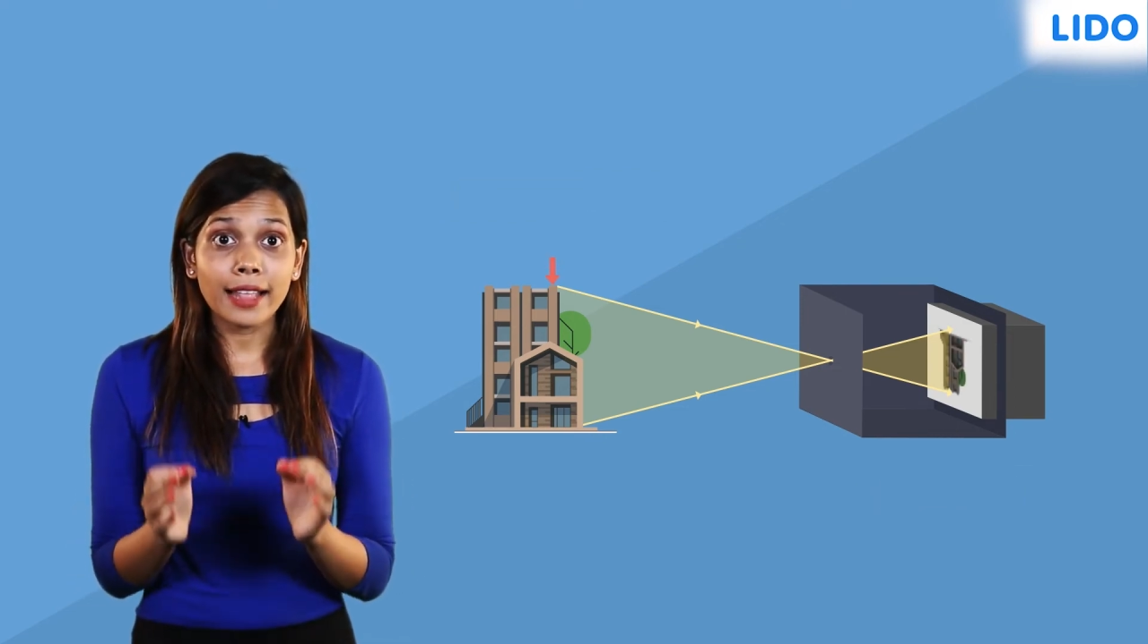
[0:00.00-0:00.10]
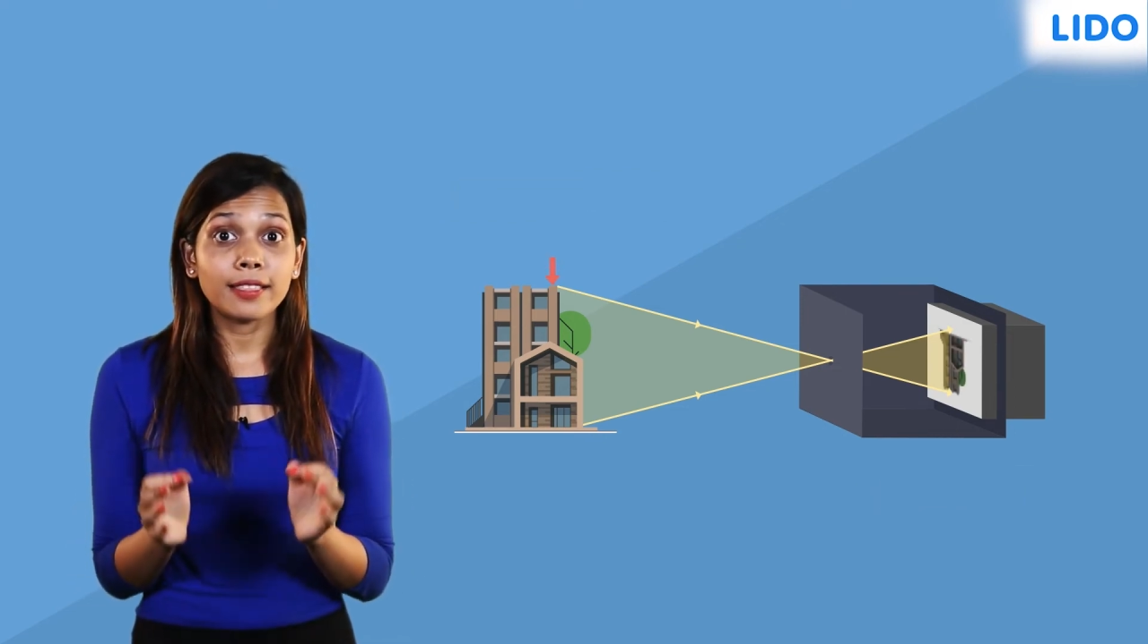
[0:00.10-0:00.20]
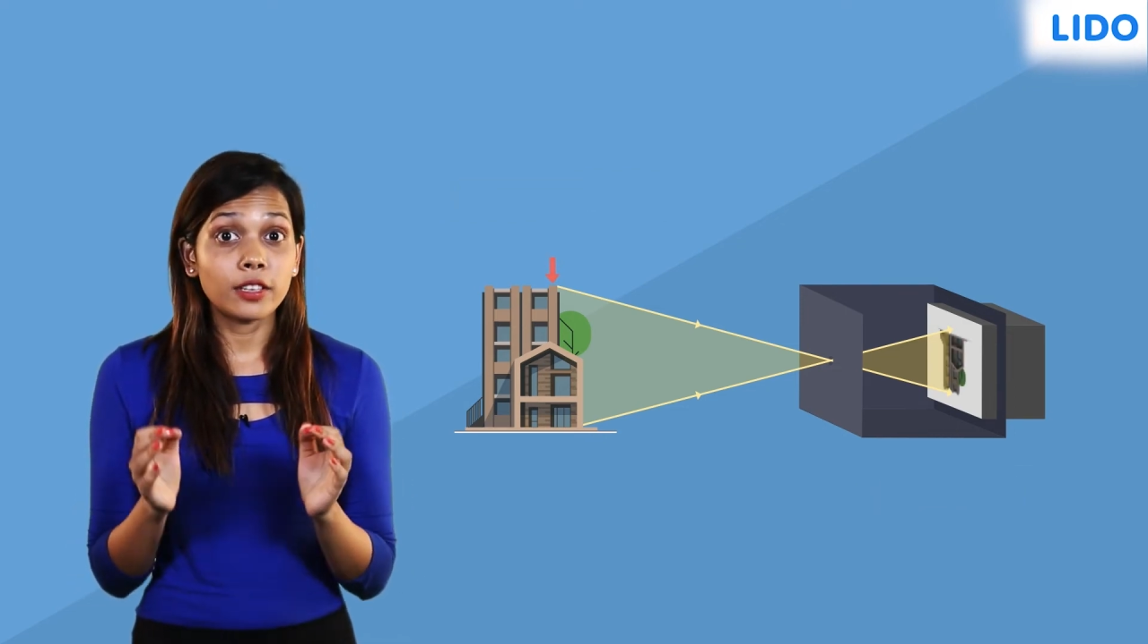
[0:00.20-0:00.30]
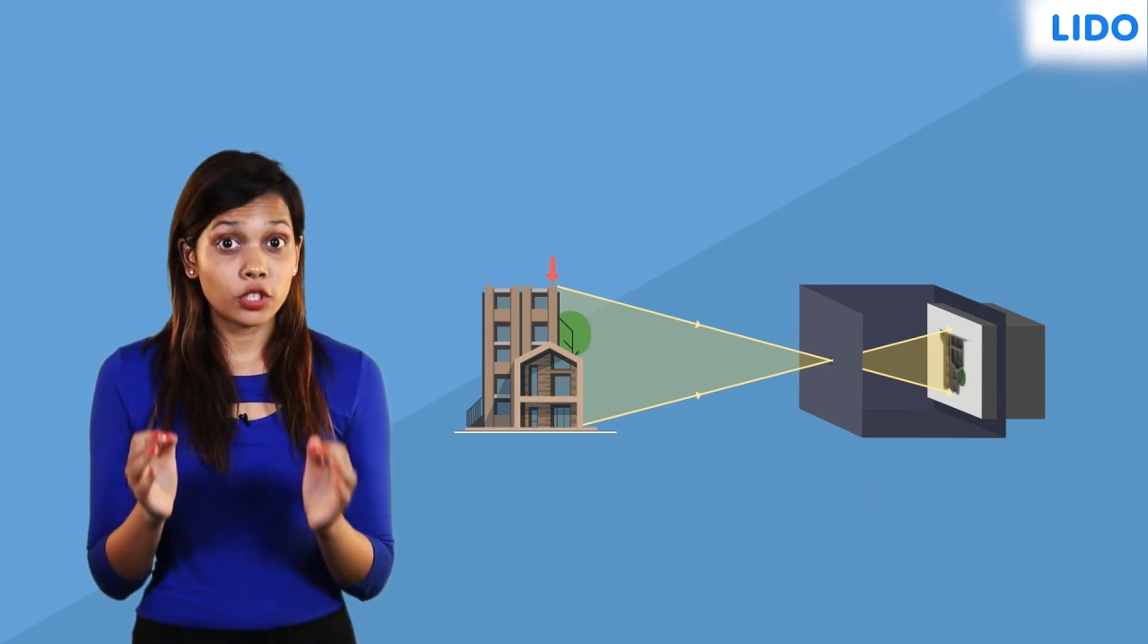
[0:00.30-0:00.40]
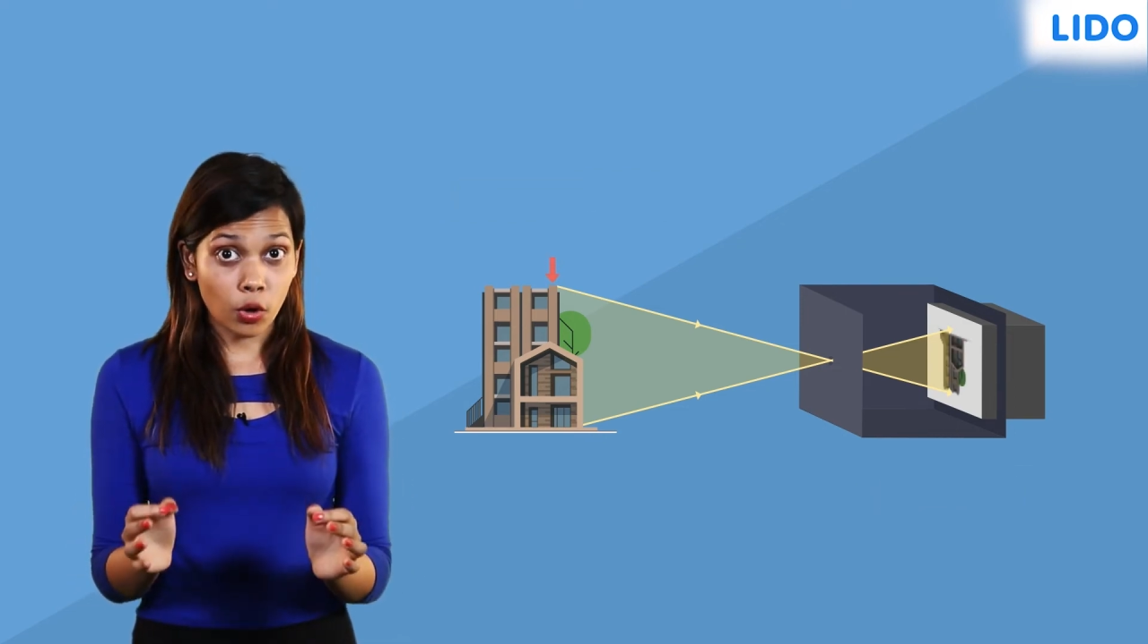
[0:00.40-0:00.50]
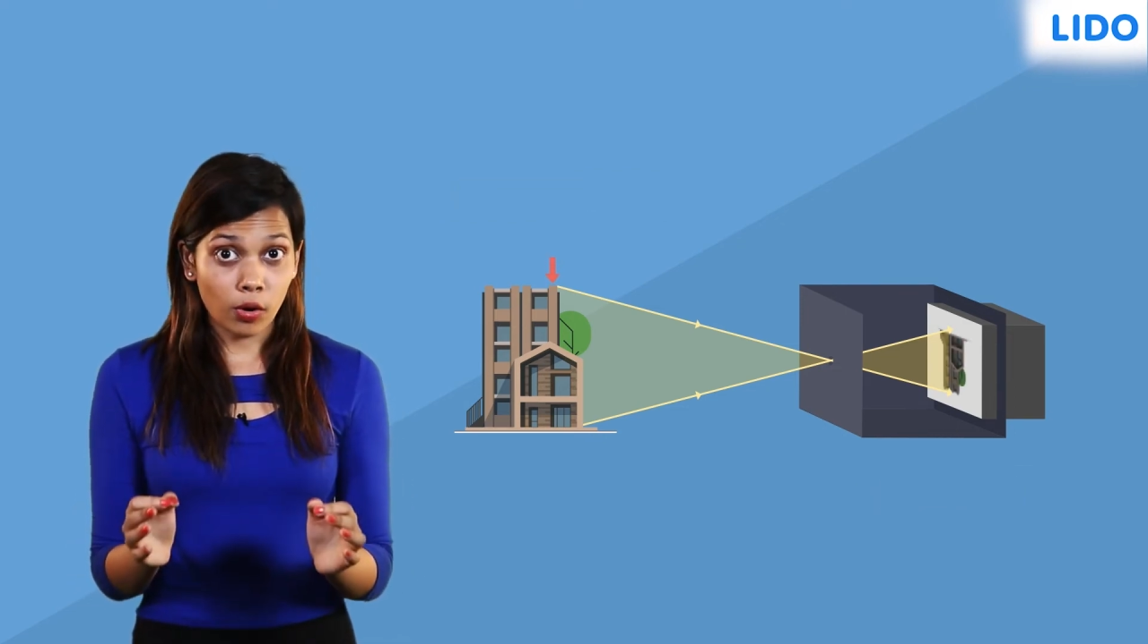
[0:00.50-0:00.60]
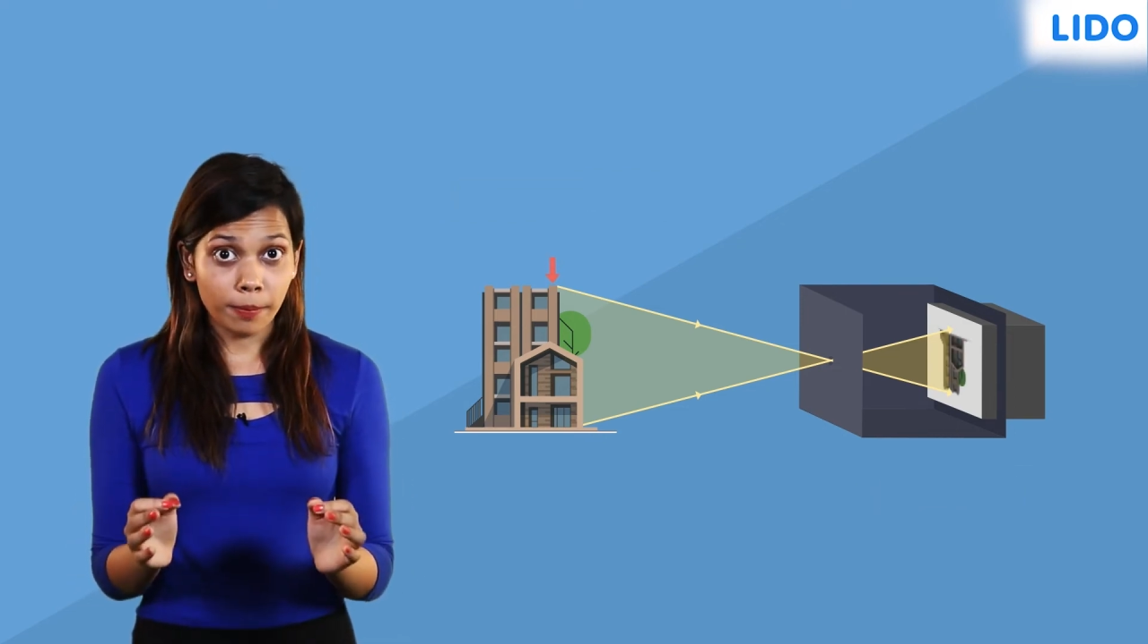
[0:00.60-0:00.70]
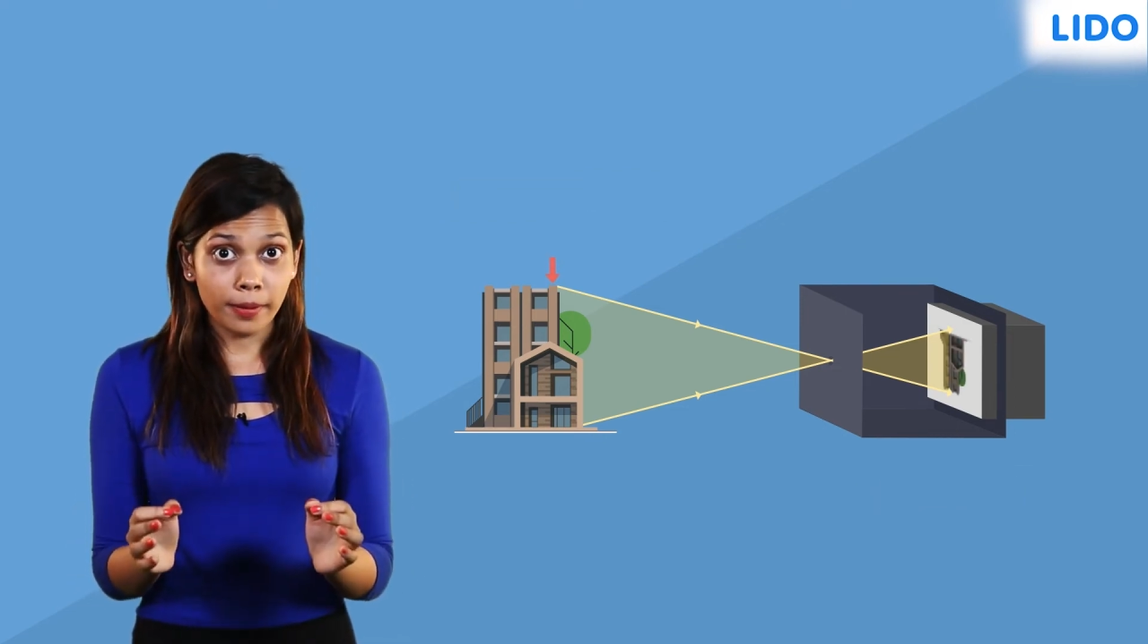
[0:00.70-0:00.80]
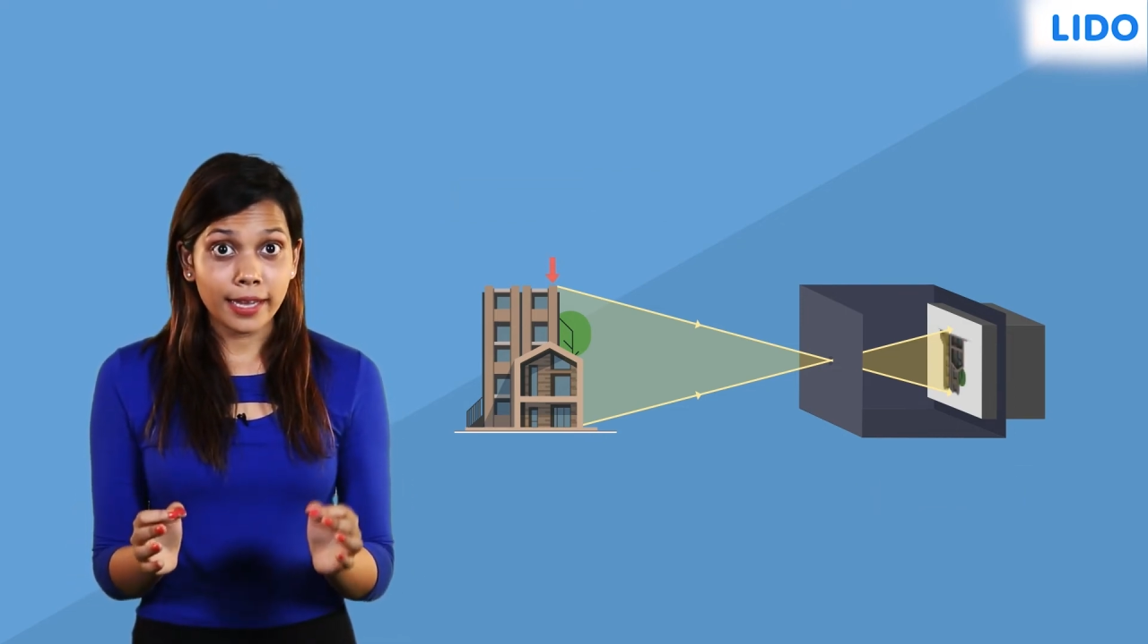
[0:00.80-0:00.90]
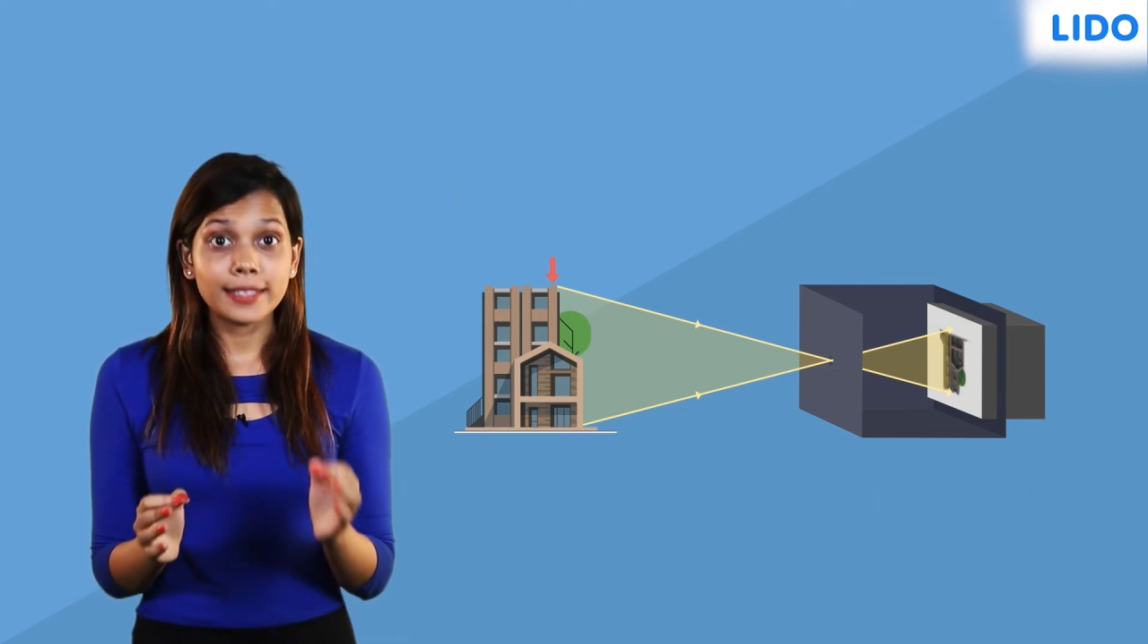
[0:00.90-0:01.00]
at the
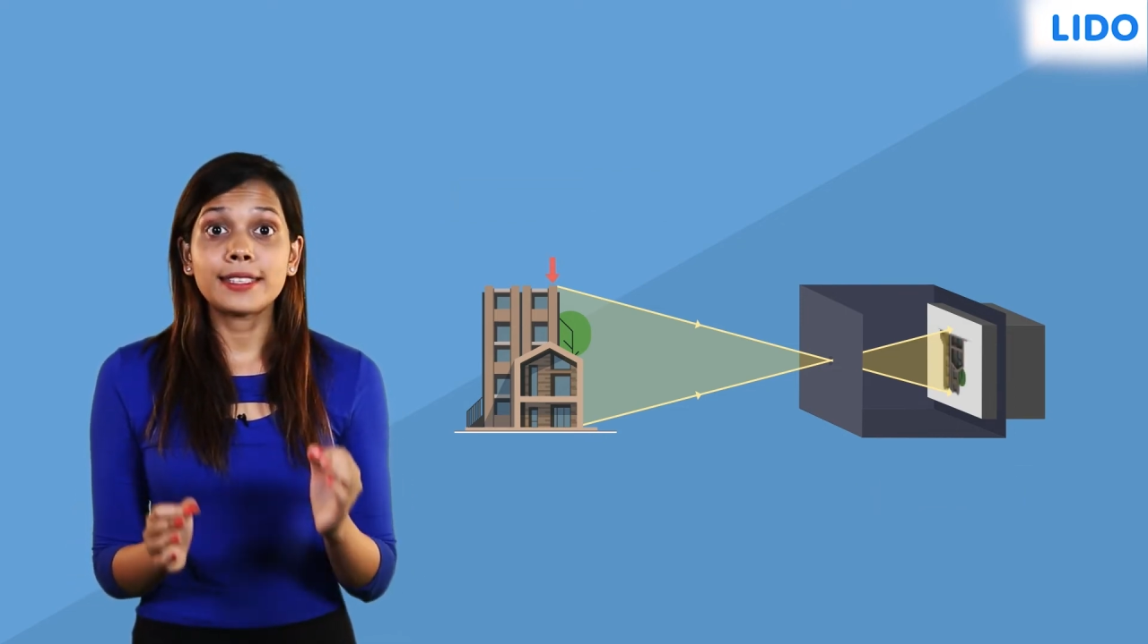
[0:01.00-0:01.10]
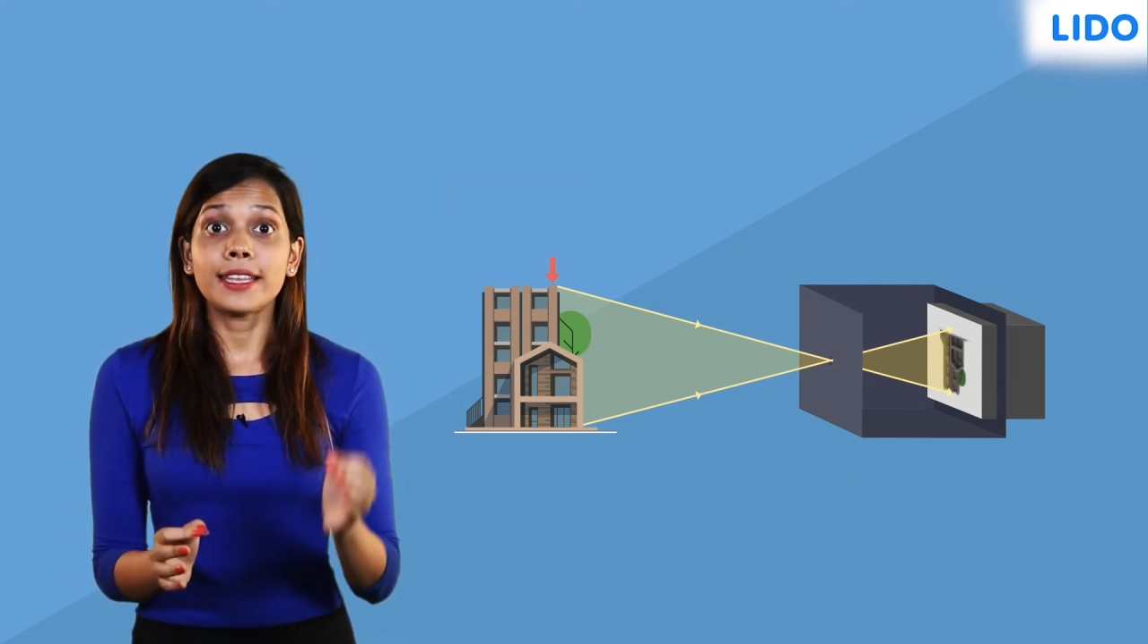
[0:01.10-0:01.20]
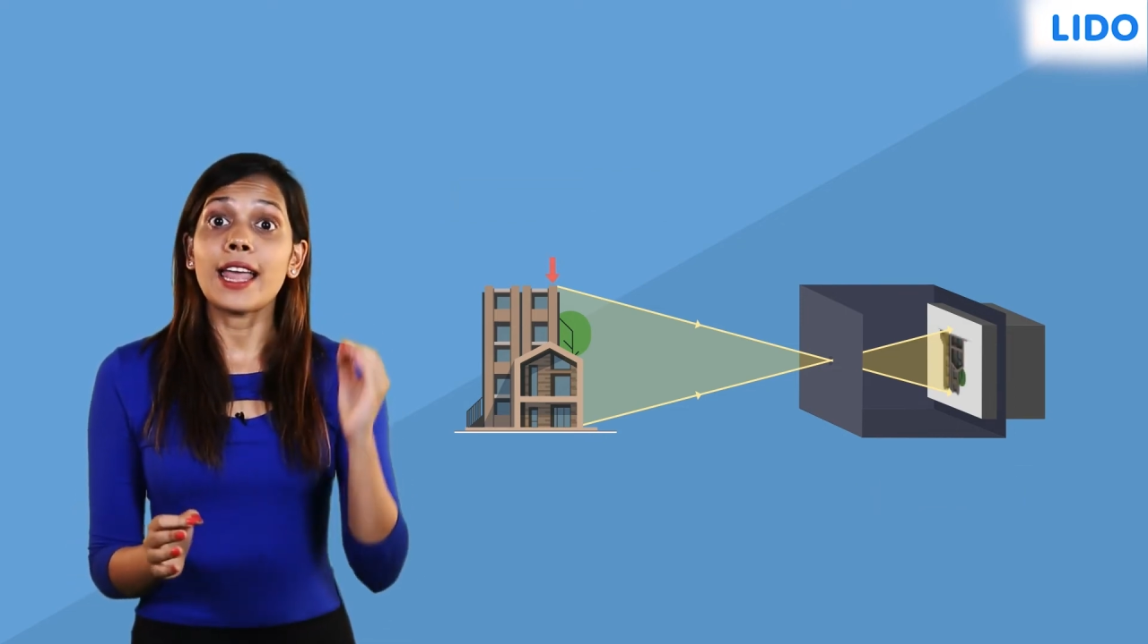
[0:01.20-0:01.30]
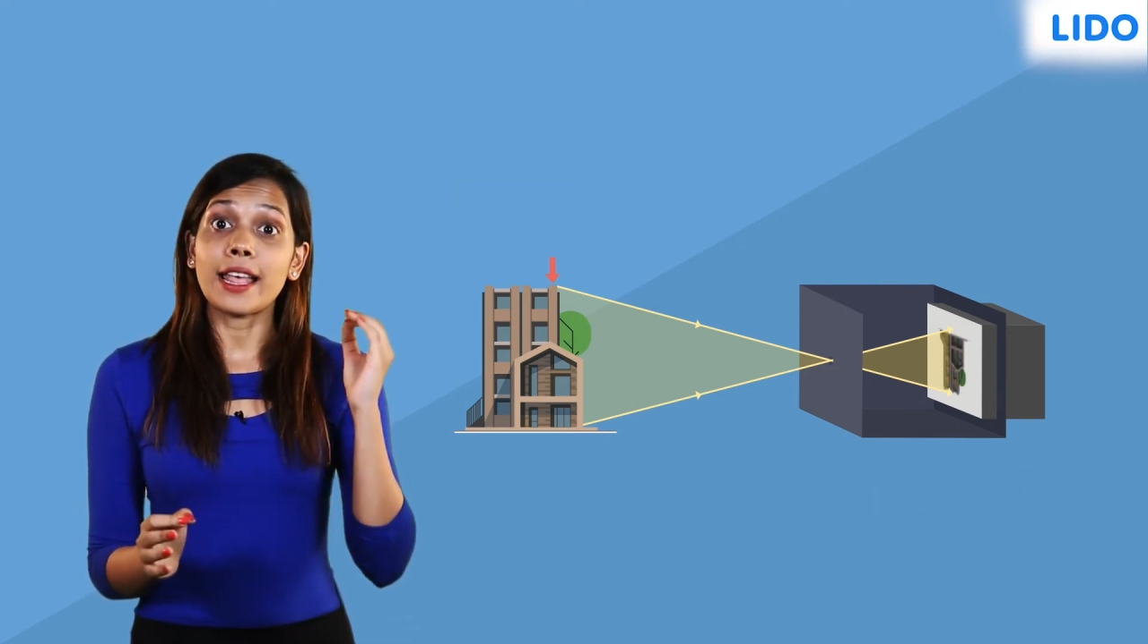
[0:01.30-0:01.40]
top is seen